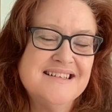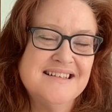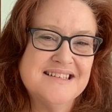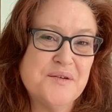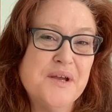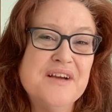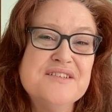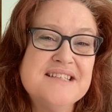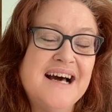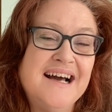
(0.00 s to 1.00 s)
So
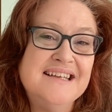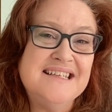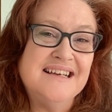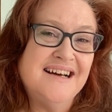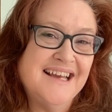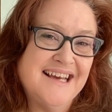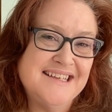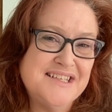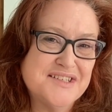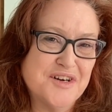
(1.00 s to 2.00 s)
here's the idea I
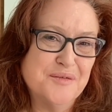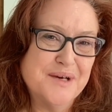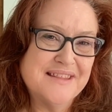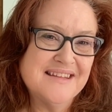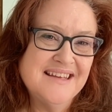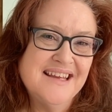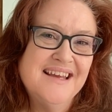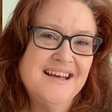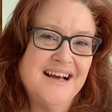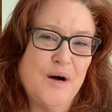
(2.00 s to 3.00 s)
had to start with.
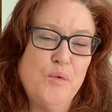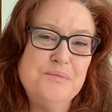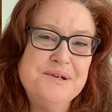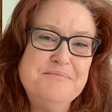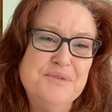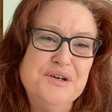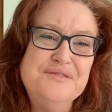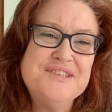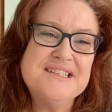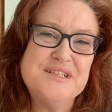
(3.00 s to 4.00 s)
A woman
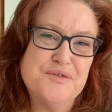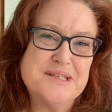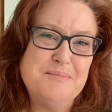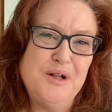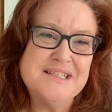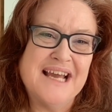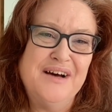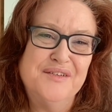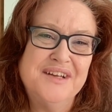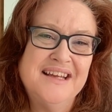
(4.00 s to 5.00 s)
moves to a small
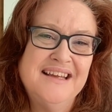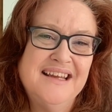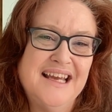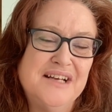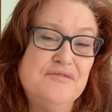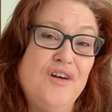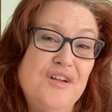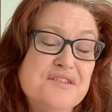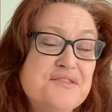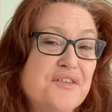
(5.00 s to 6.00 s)
town and
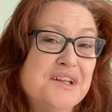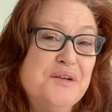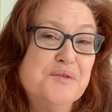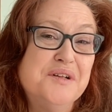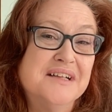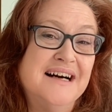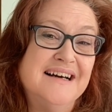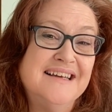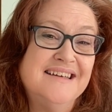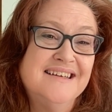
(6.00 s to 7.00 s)
falls for a local guy.